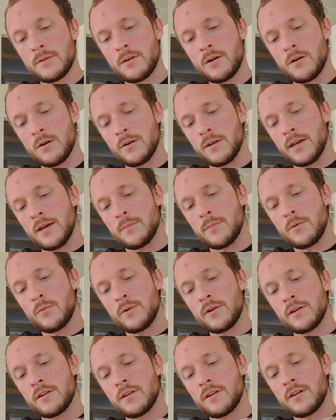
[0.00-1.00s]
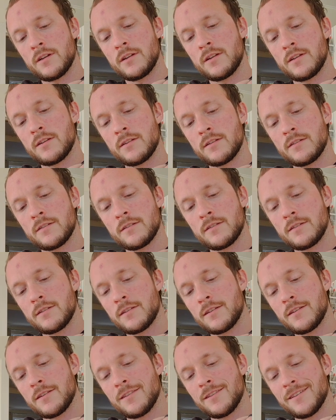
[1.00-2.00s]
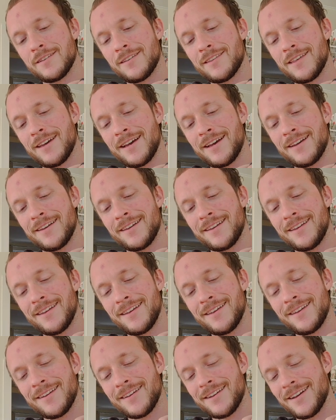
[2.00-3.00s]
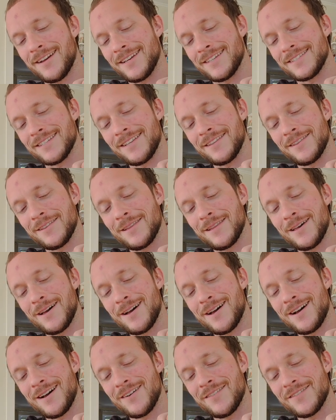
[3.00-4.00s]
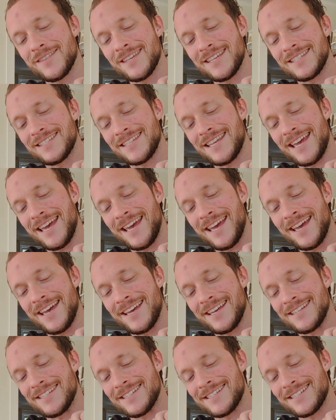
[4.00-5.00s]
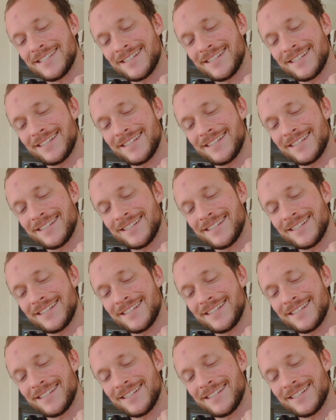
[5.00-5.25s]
Oh yeah, but we're good. Look at that. Guys, I love this edge.